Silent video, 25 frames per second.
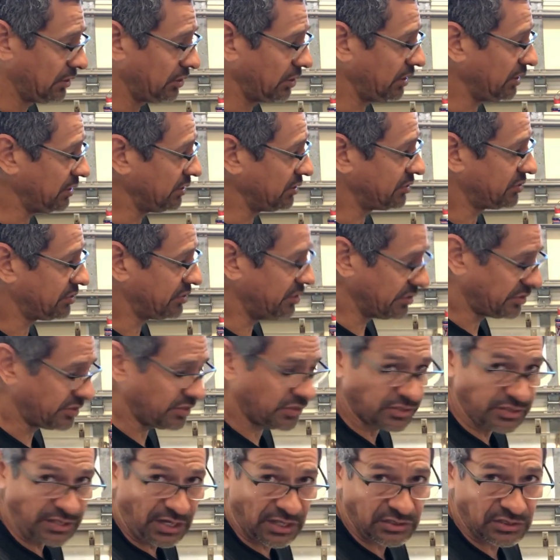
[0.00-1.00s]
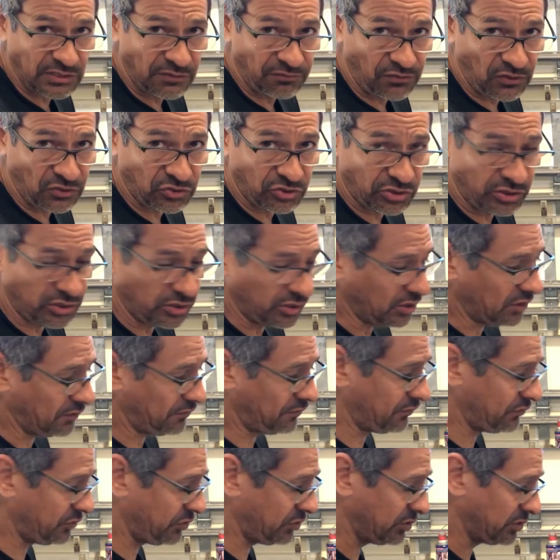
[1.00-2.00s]
is this is not sufficient
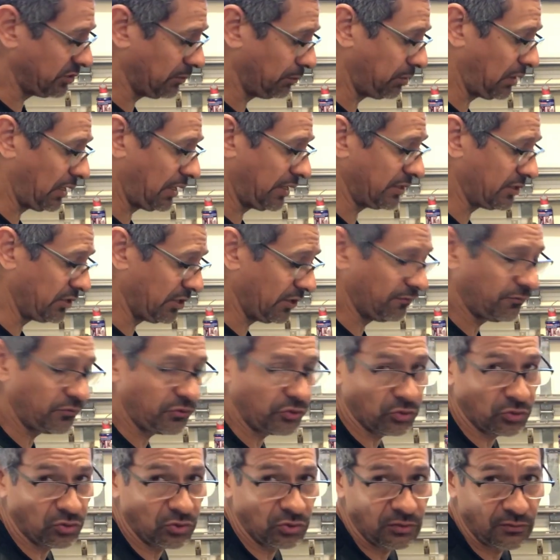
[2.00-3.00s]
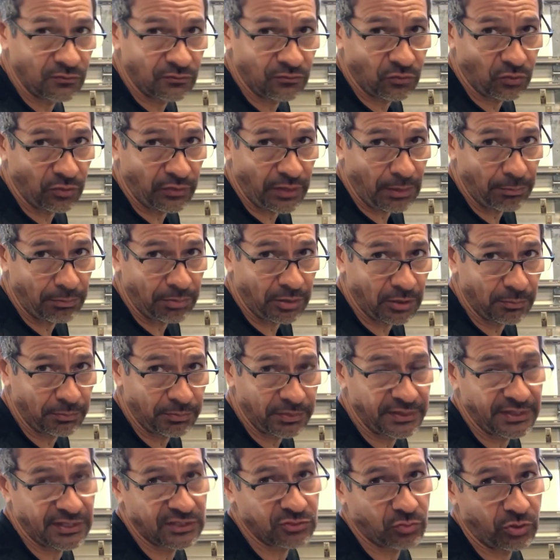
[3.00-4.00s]
enough to supply enough fuel for that
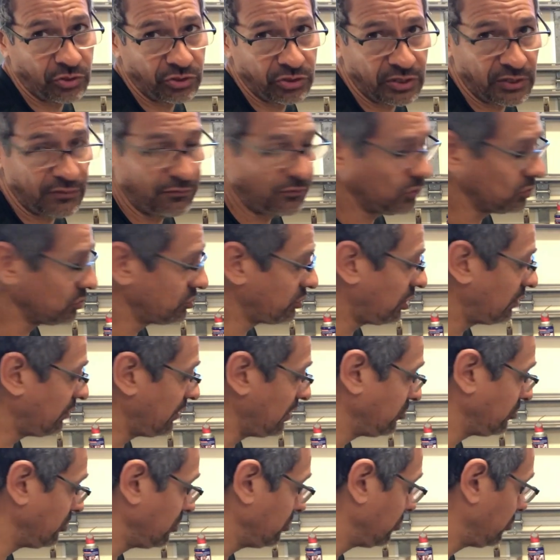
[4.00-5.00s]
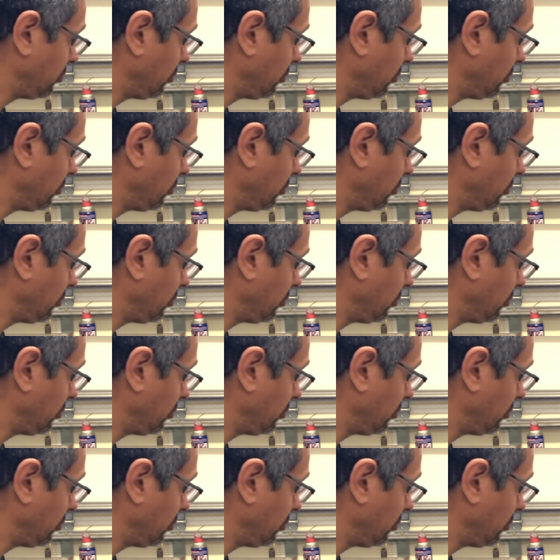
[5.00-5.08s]
pump, and that's why you get fuel starvation.